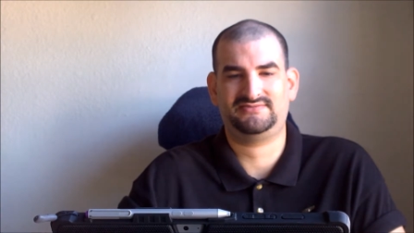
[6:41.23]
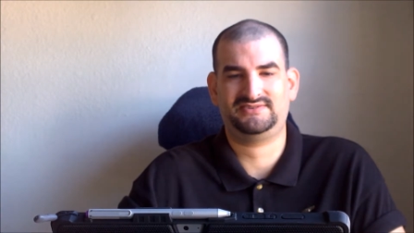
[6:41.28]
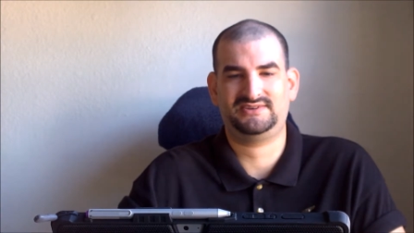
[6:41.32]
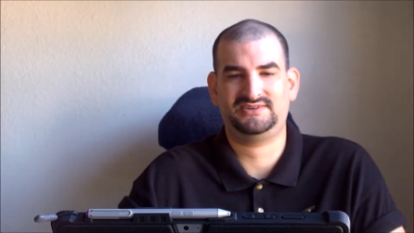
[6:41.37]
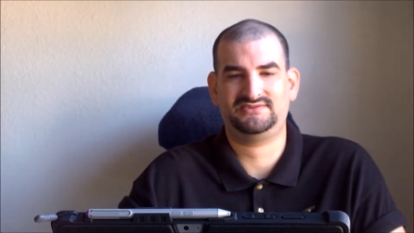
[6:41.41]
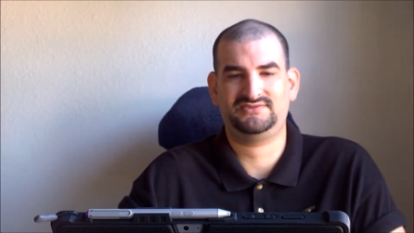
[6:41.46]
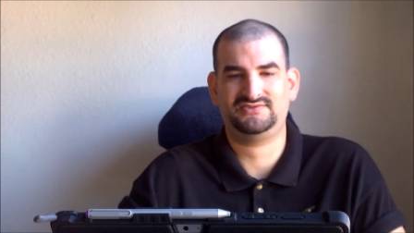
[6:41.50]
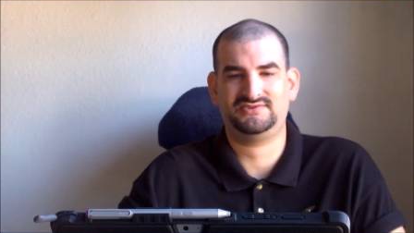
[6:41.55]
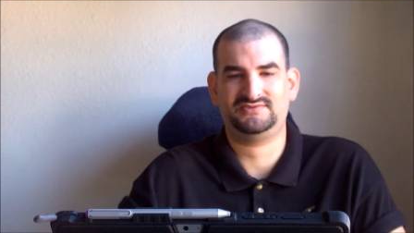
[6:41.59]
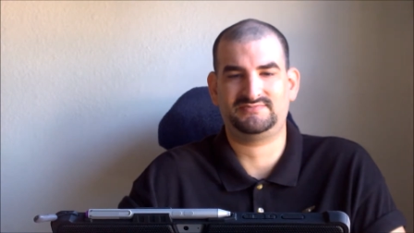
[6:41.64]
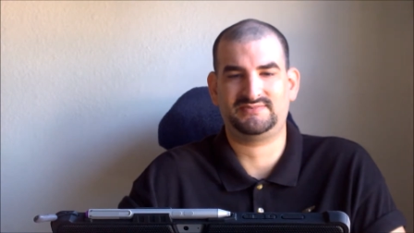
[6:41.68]

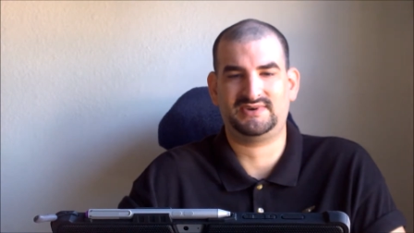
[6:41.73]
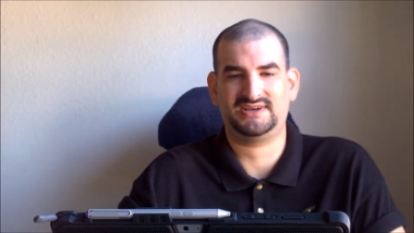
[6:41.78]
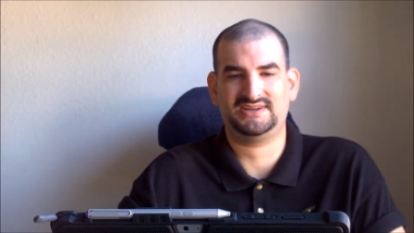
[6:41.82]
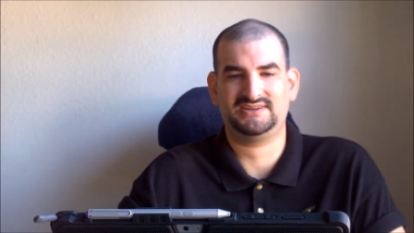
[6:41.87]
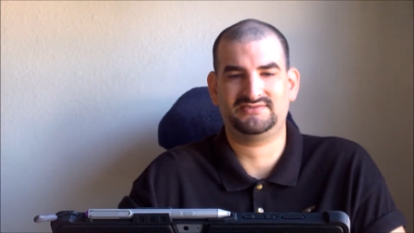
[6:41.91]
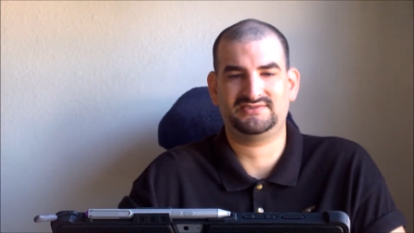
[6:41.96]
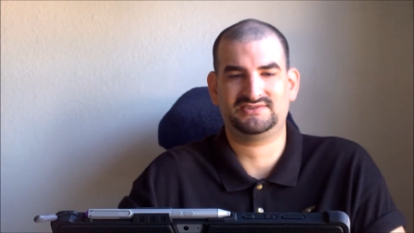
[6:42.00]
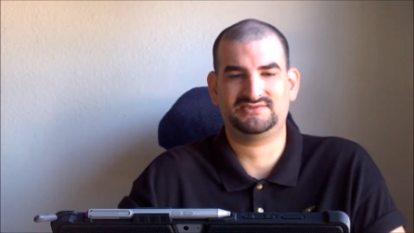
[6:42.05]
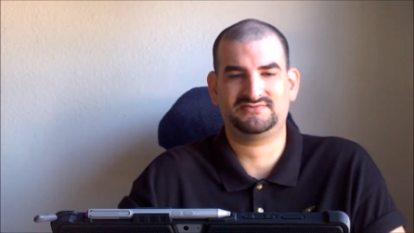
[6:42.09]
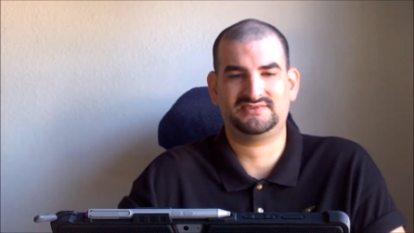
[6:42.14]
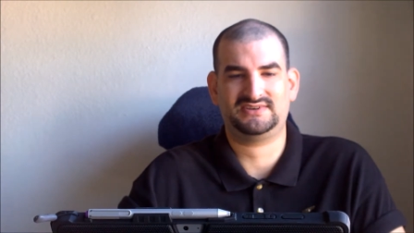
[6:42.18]
friend whose body
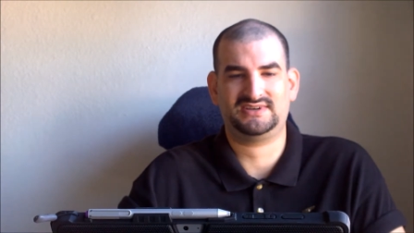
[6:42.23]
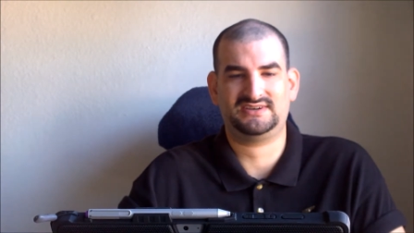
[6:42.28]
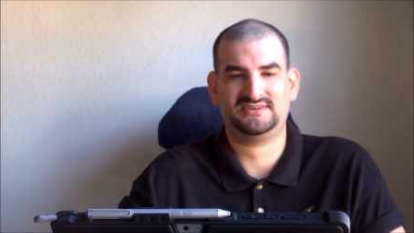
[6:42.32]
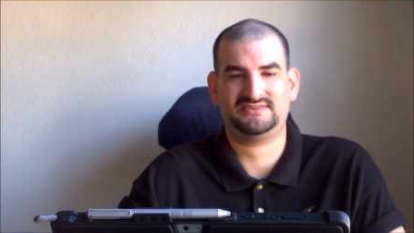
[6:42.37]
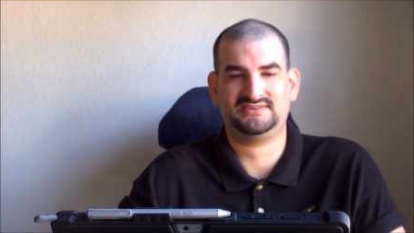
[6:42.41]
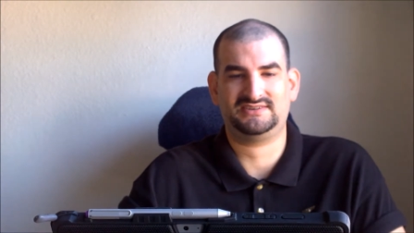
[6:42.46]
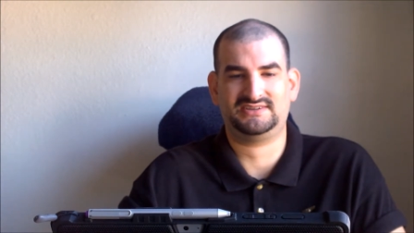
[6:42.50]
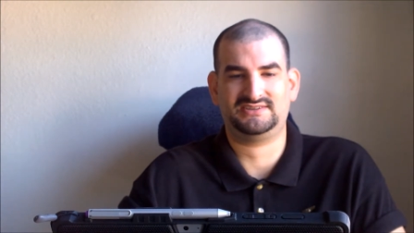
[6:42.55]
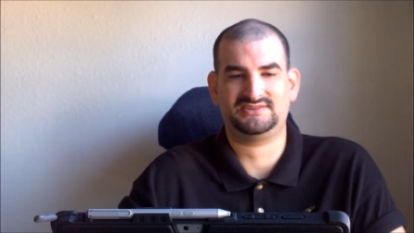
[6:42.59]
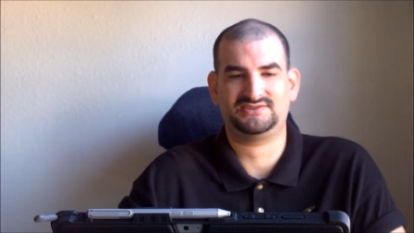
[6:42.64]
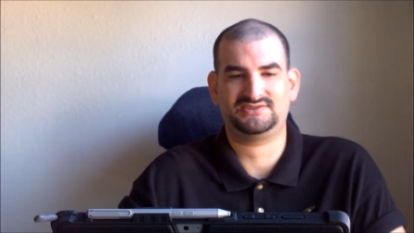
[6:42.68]
was
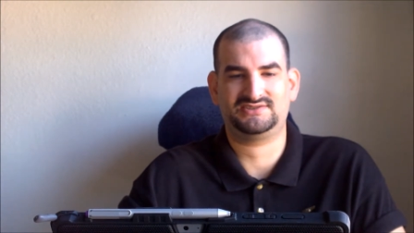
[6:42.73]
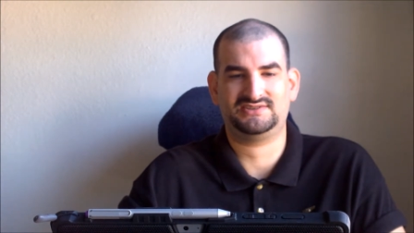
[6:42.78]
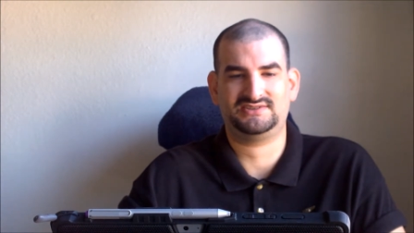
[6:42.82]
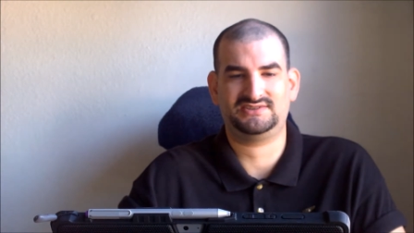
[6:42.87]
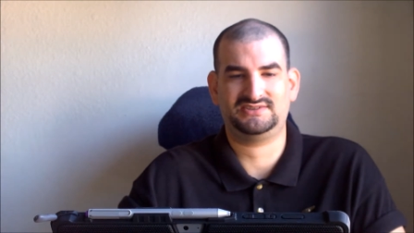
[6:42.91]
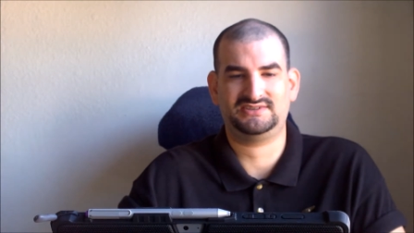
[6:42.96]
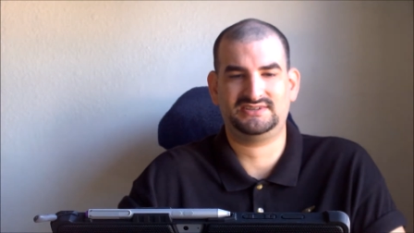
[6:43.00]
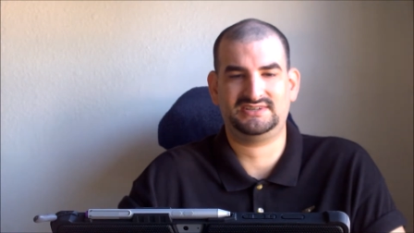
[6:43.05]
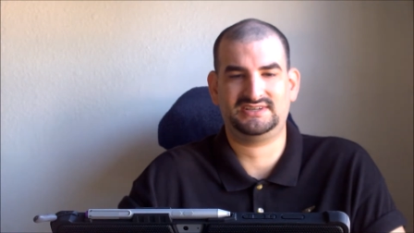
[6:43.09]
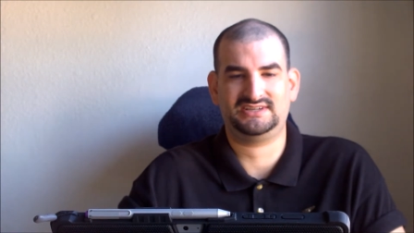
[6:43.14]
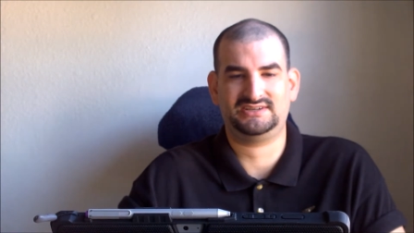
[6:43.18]
found on
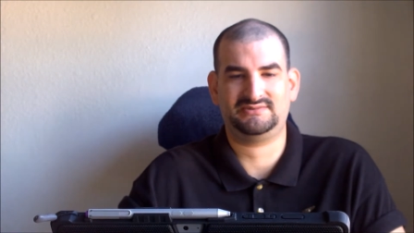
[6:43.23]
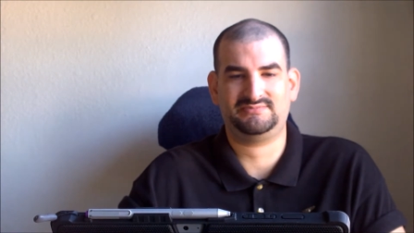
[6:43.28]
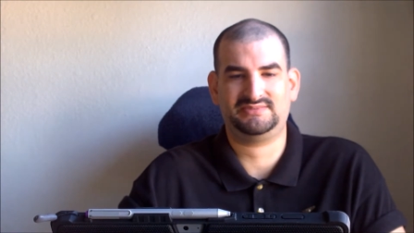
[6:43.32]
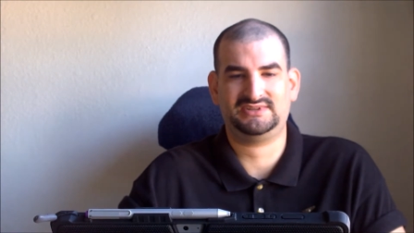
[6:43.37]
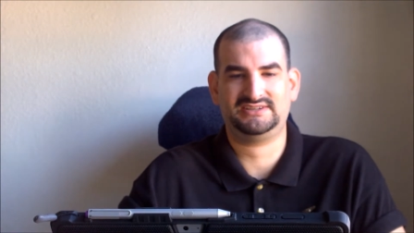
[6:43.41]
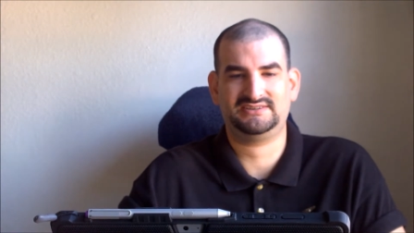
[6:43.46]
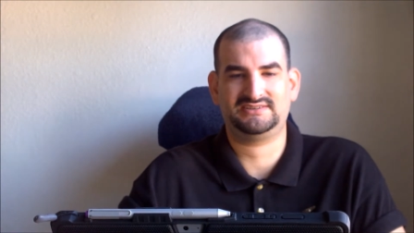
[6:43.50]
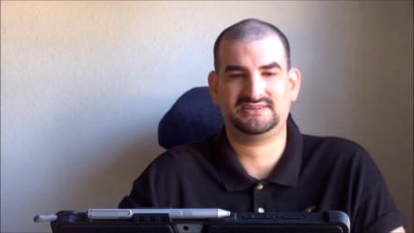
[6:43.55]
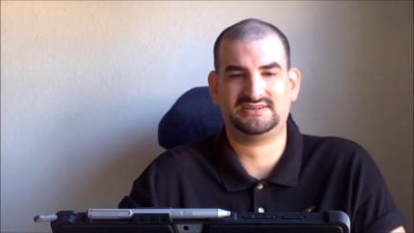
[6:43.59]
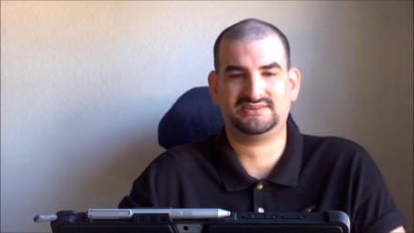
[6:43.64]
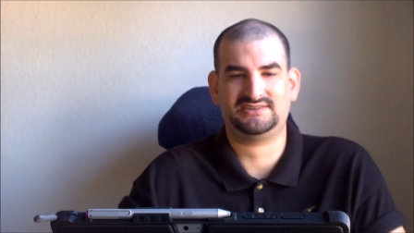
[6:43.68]
Sunday at a
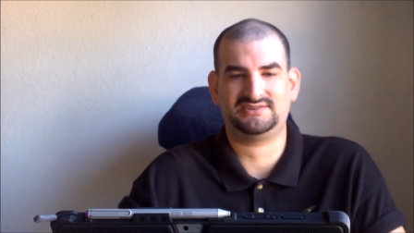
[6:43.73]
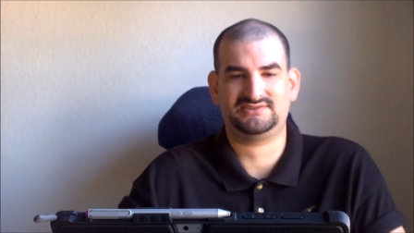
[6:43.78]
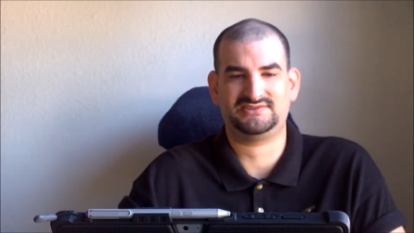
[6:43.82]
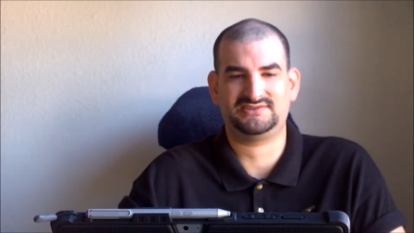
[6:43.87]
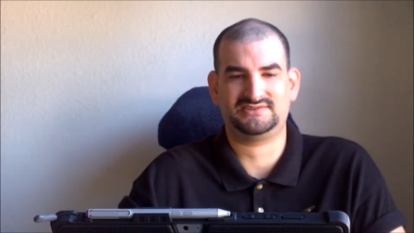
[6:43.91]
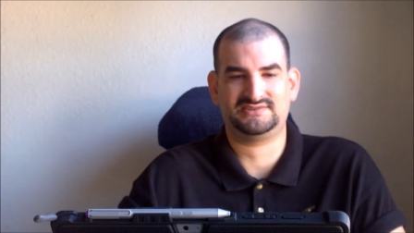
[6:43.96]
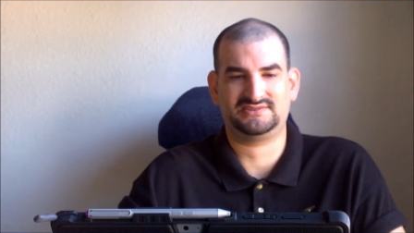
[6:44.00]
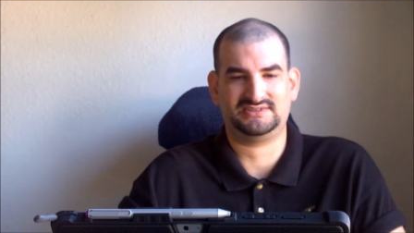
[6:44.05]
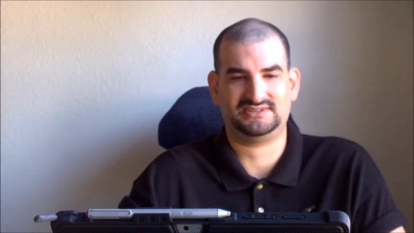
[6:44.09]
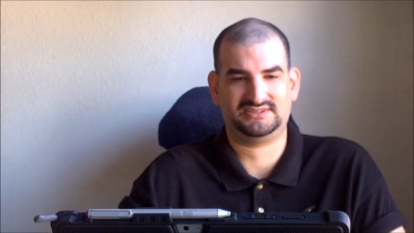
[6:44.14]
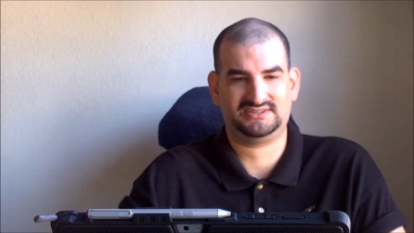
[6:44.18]
playground in
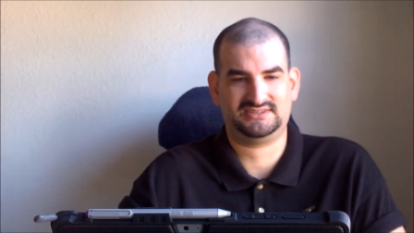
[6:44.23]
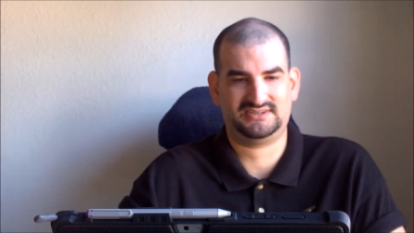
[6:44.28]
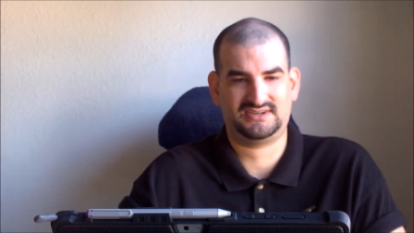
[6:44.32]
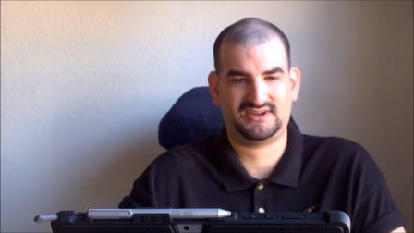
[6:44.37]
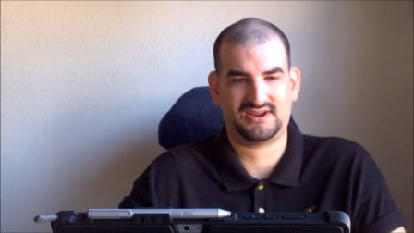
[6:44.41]
Zurich.